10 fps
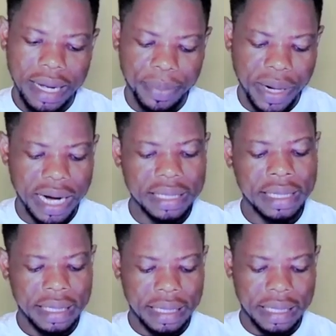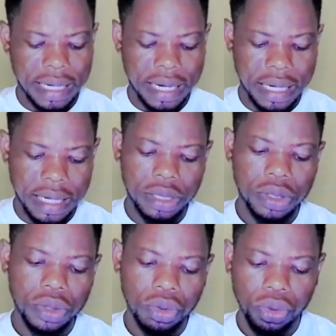dial pad, then
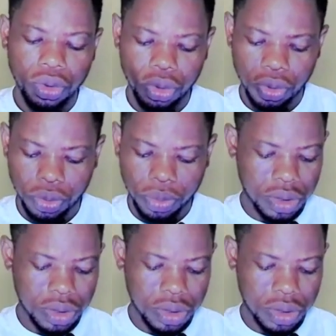you